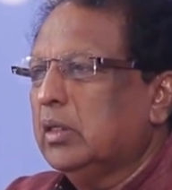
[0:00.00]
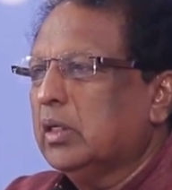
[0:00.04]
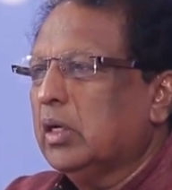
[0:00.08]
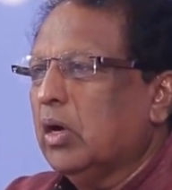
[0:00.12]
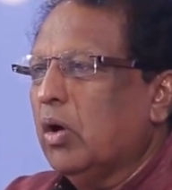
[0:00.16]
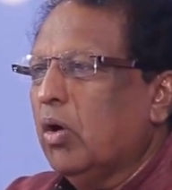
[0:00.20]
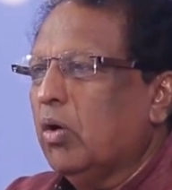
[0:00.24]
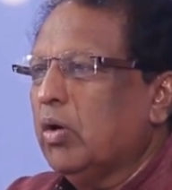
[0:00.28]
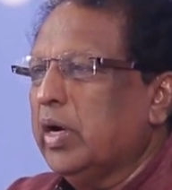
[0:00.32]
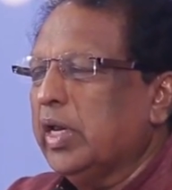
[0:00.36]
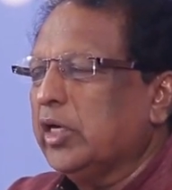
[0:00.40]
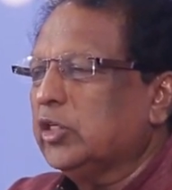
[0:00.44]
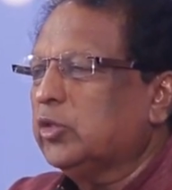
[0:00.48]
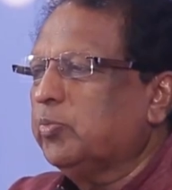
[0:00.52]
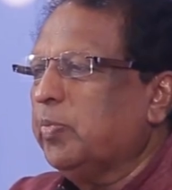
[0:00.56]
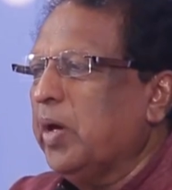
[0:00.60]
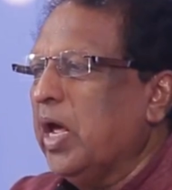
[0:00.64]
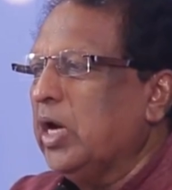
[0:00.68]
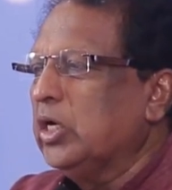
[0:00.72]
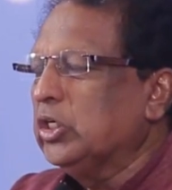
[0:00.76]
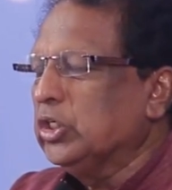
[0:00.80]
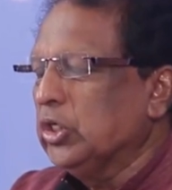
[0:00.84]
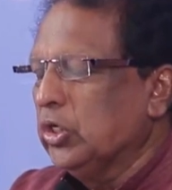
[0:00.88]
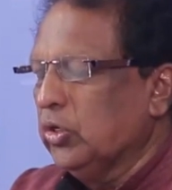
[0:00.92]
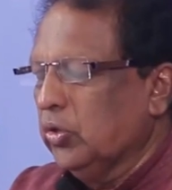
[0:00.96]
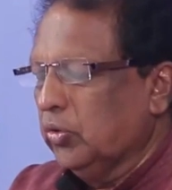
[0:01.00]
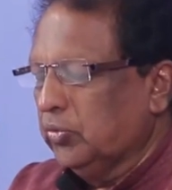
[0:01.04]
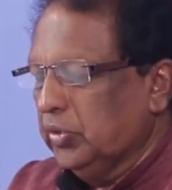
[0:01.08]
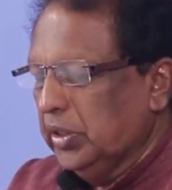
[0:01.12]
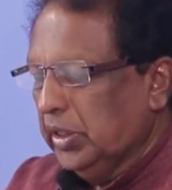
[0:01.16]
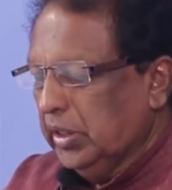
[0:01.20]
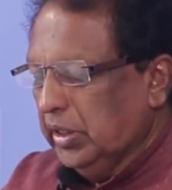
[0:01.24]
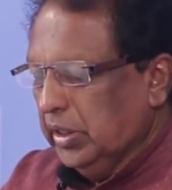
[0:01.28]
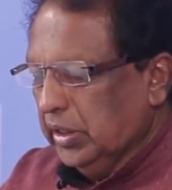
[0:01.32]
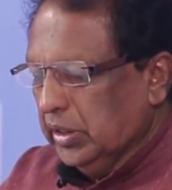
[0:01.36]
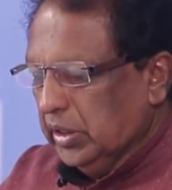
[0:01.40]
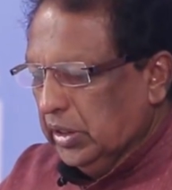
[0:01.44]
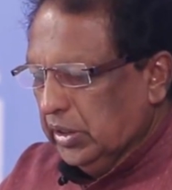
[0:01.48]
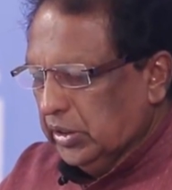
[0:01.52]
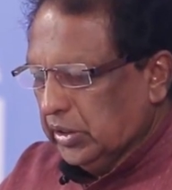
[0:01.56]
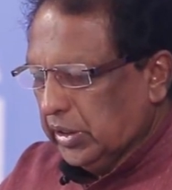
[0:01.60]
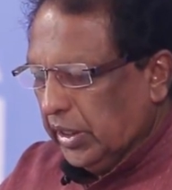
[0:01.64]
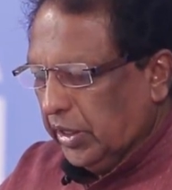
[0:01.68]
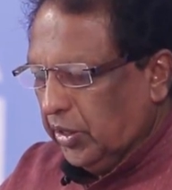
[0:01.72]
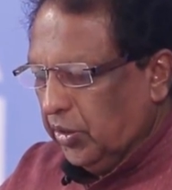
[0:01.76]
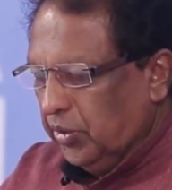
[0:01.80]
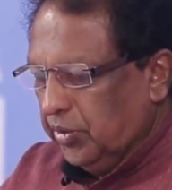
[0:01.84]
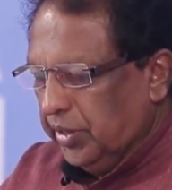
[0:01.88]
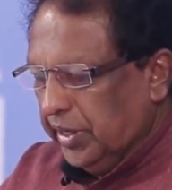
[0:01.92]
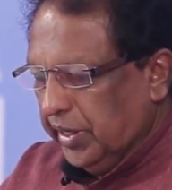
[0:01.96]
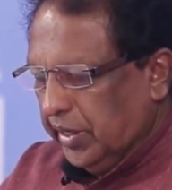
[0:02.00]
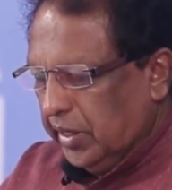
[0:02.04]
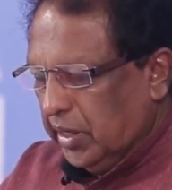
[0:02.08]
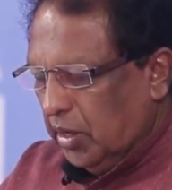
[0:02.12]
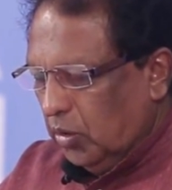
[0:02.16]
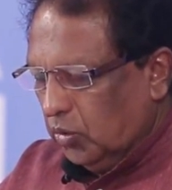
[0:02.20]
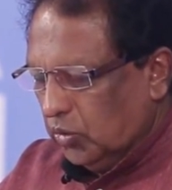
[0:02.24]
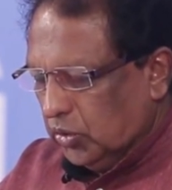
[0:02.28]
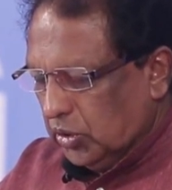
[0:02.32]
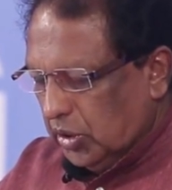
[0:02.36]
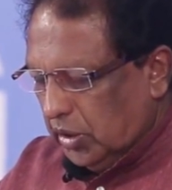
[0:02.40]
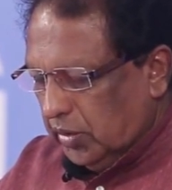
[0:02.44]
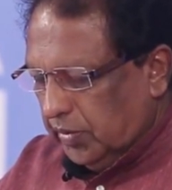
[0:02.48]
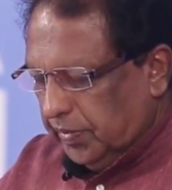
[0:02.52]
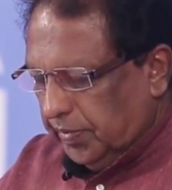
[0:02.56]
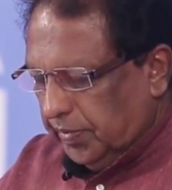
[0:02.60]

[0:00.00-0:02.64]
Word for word: called expansion of the Security Council.